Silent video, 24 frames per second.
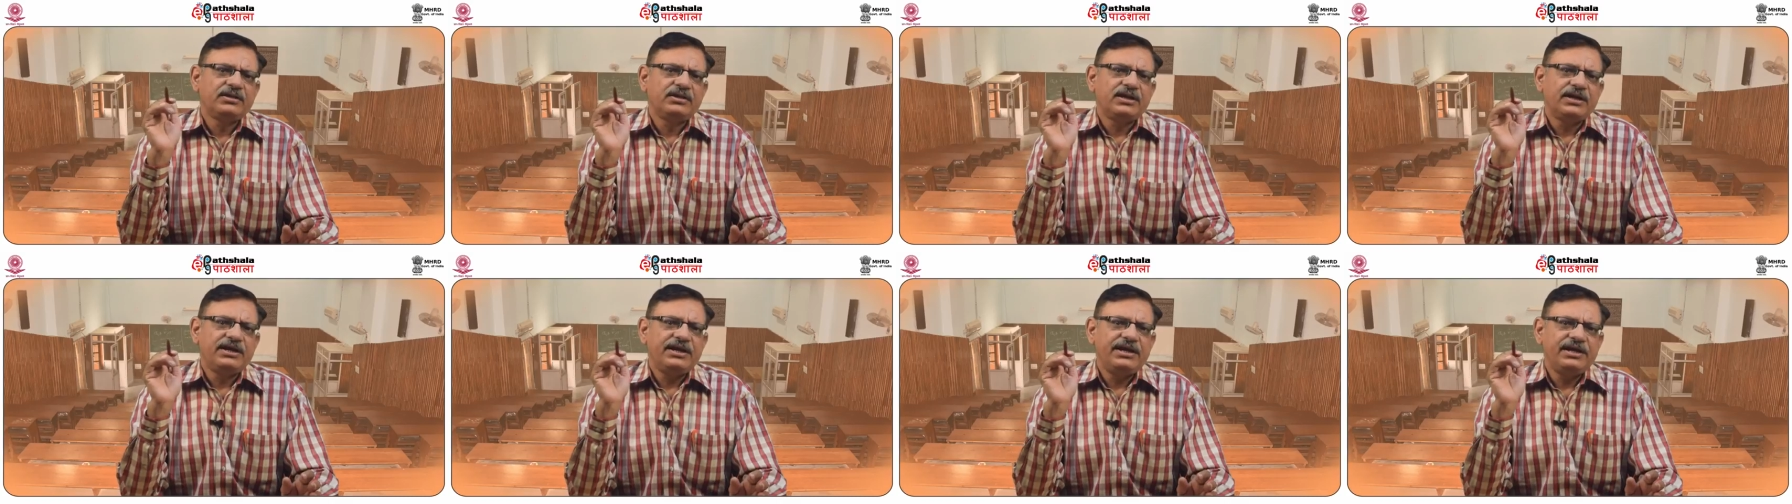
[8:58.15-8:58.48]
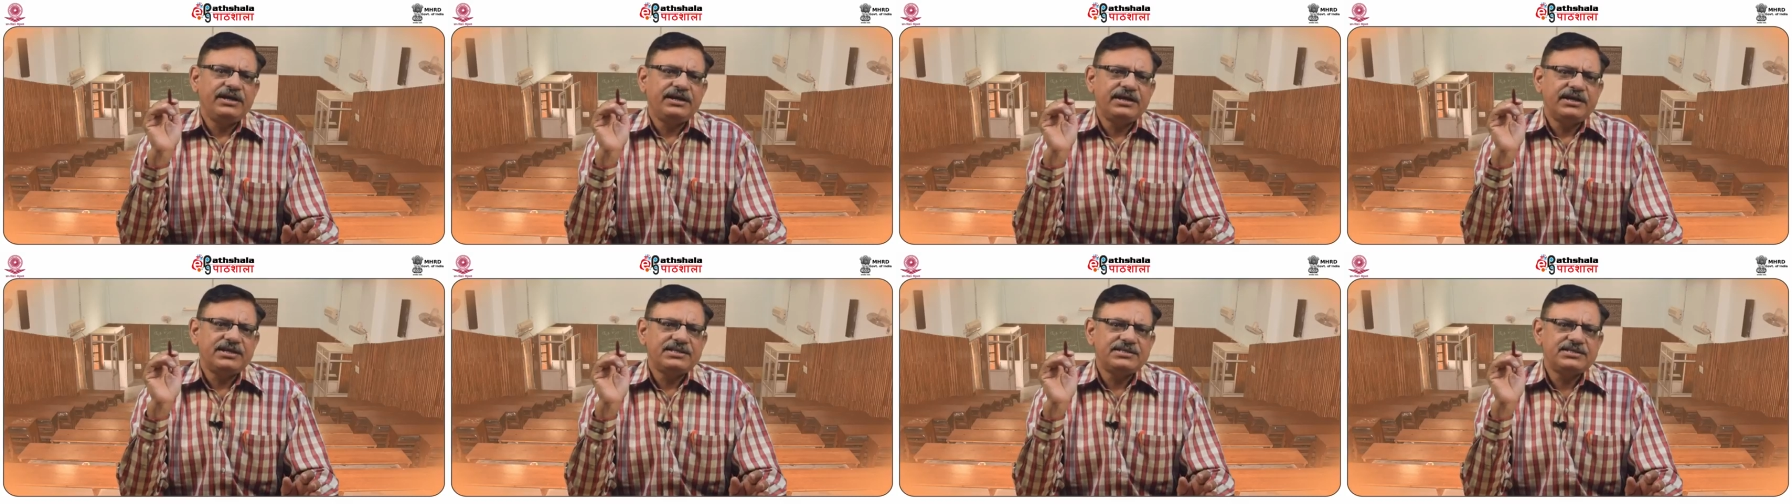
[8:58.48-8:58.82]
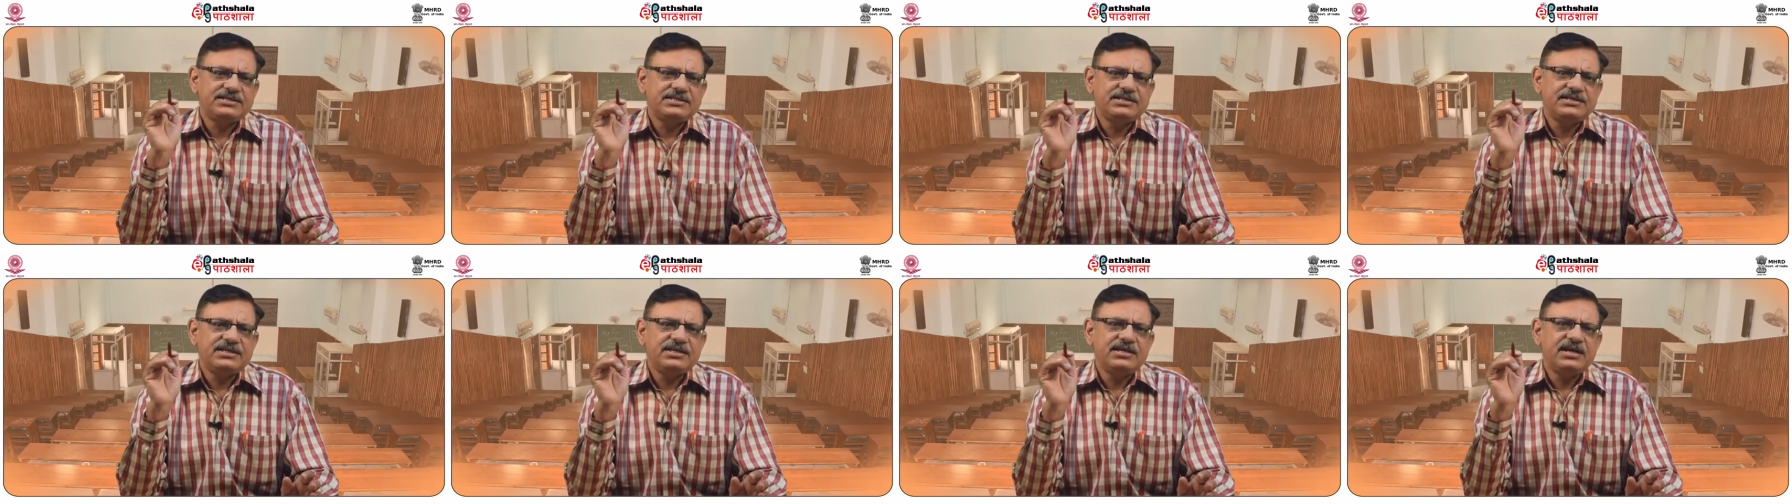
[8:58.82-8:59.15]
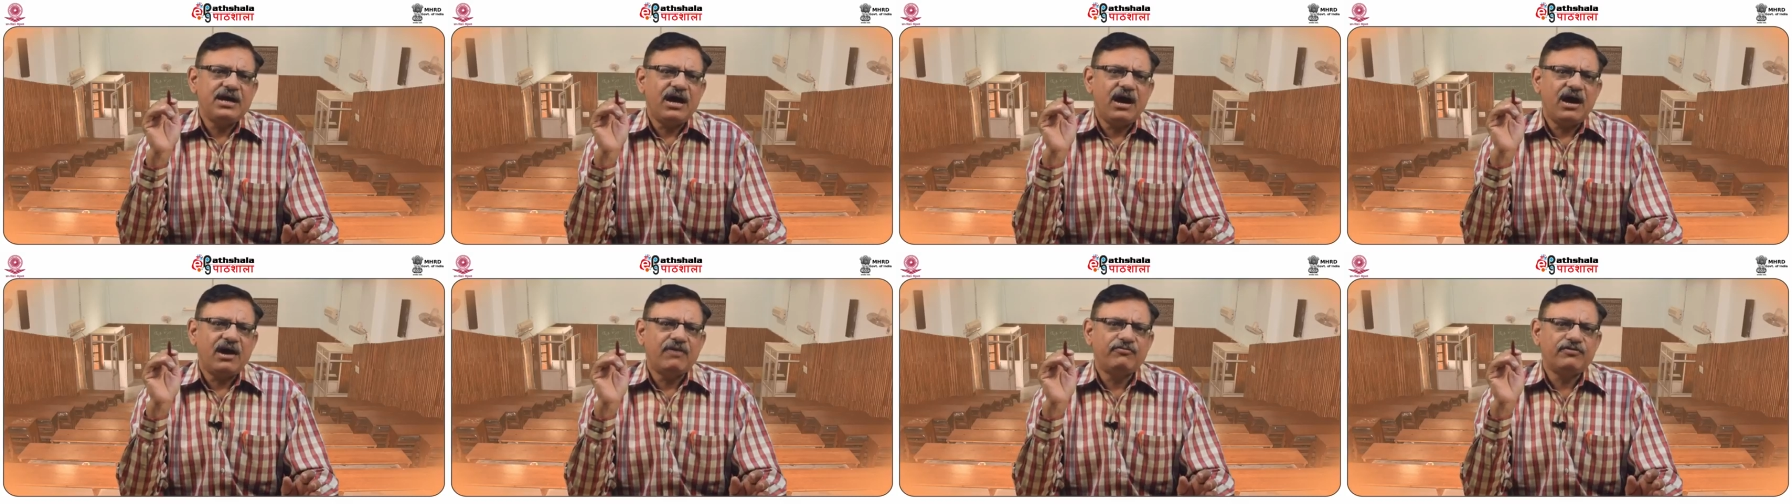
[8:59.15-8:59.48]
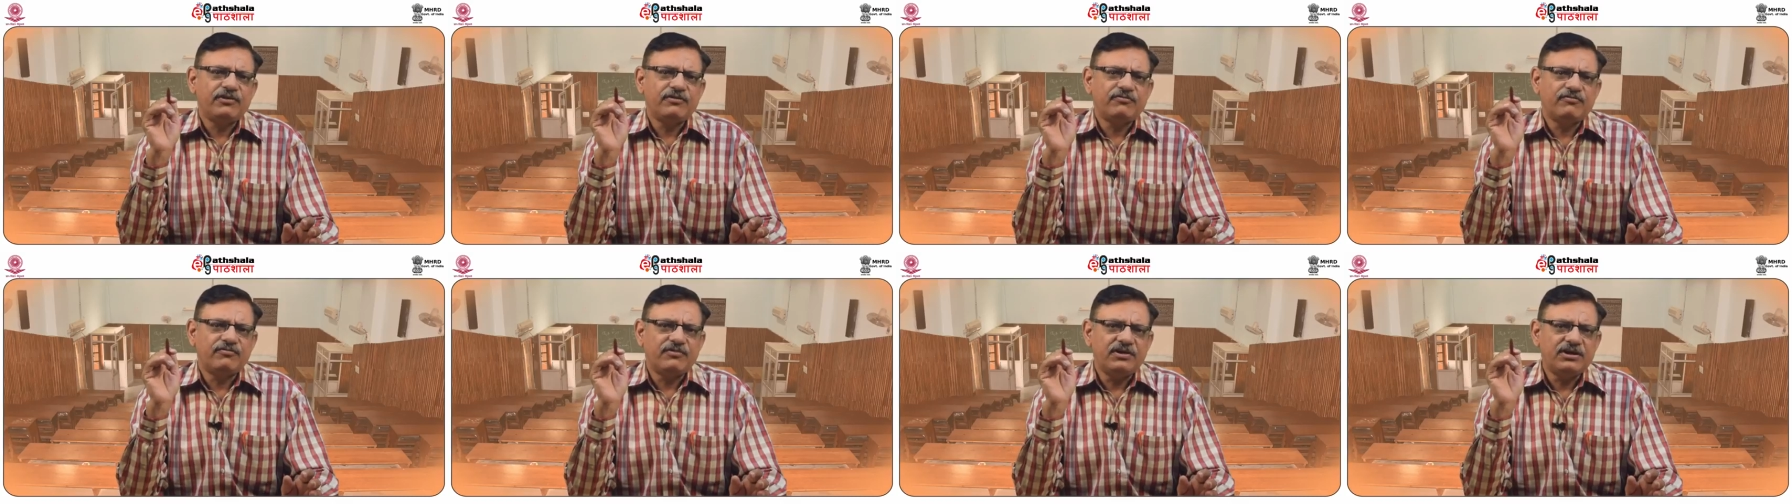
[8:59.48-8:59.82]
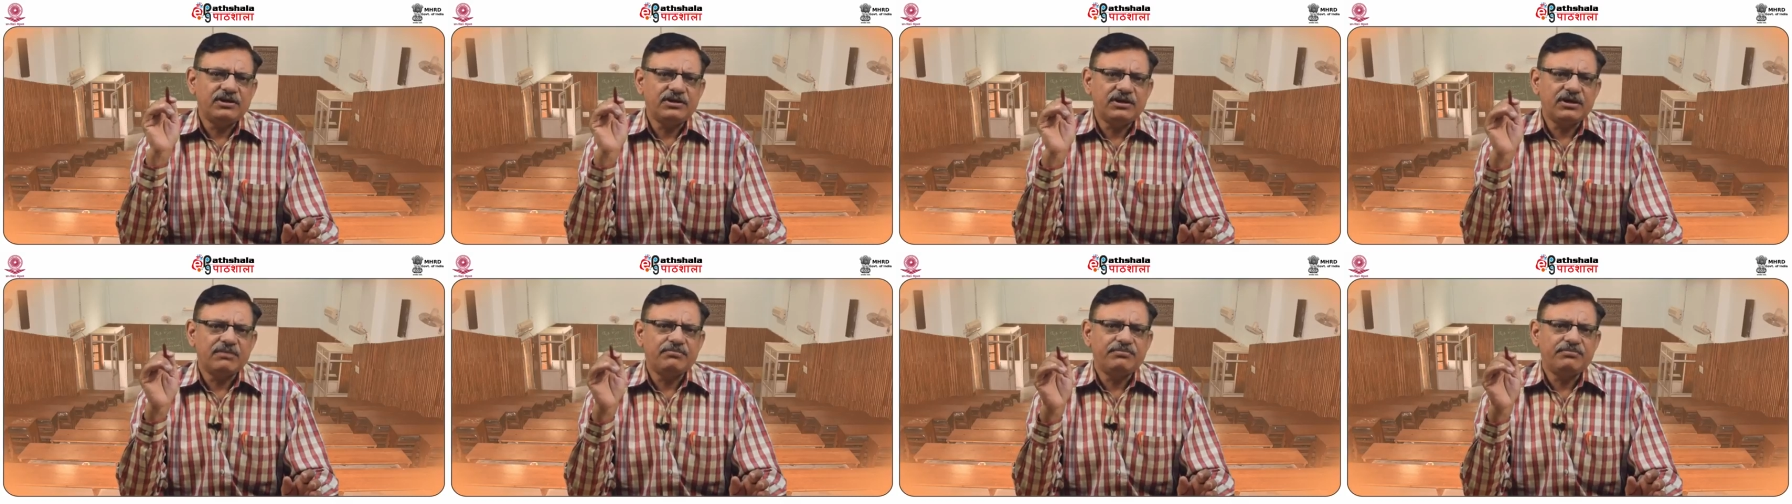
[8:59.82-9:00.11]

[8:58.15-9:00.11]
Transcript: The intensity after one